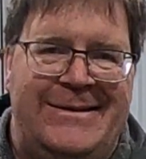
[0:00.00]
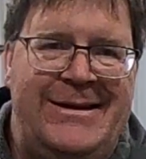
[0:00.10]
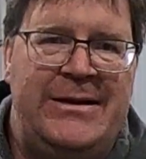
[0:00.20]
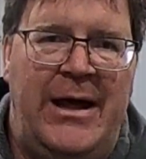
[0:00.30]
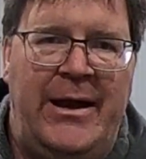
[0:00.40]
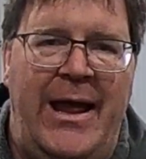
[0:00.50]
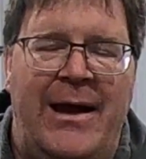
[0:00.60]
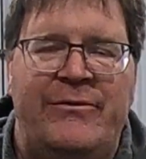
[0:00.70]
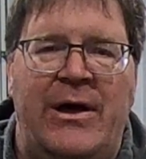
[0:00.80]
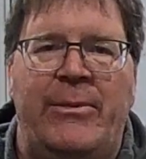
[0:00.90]
did not
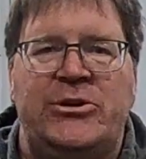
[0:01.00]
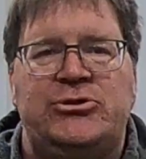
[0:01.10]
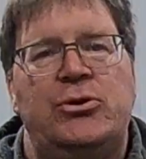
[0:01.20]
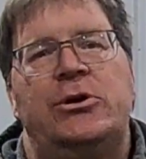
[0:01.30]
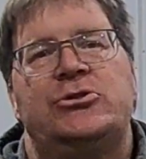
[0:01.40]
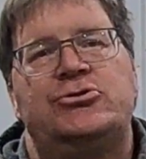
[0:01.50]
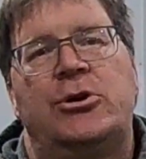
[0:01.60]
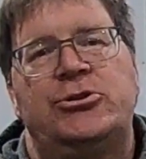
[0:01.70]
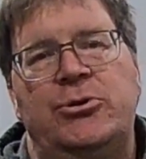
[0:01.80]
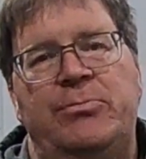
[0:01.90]
have that much soil
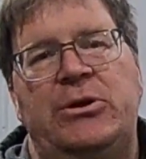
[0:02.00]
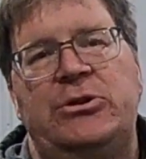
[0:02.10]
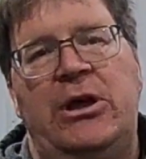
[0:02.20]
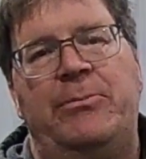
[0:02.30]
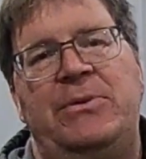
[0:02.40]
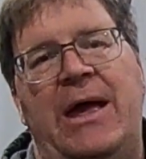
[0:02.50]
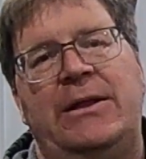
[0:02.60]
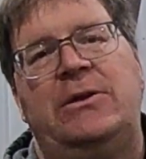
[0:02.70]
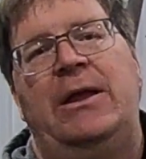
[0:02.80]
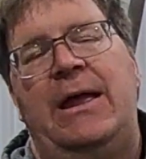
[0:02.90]
structure built up
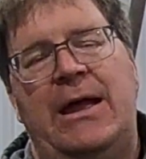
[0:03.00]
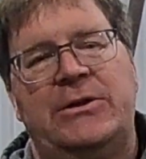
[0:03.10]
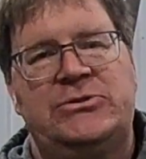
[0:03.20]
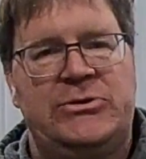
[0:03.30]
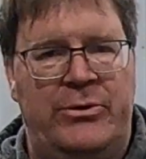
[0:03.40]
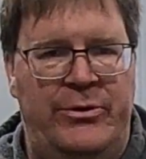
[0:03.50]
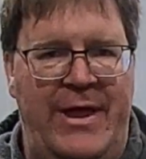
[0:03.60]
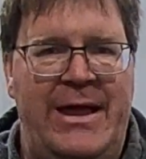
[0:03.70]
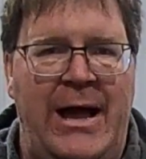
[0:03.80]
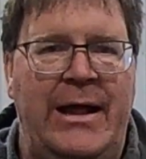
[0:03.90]
yet, and so
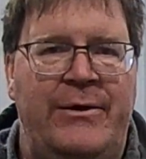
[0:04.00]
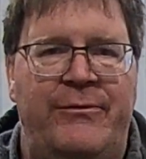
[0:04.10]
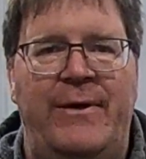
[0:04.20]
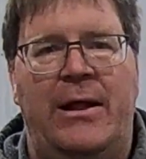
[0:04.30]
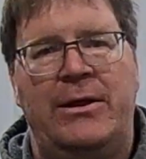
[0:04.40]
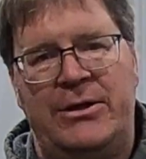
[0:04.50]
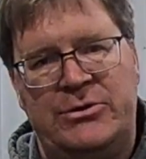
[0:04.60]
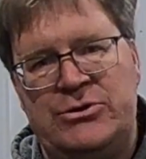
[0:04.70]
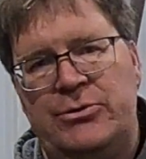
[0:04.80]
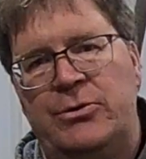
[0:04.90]
they kind of fell
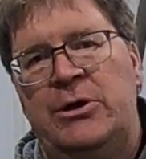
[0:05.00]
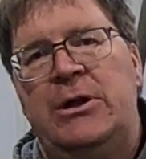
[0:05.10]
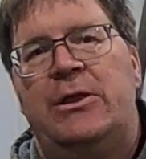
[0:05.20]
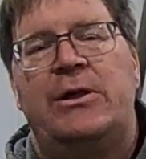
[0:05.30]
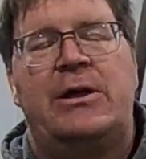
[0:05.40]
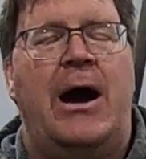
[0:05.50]
into the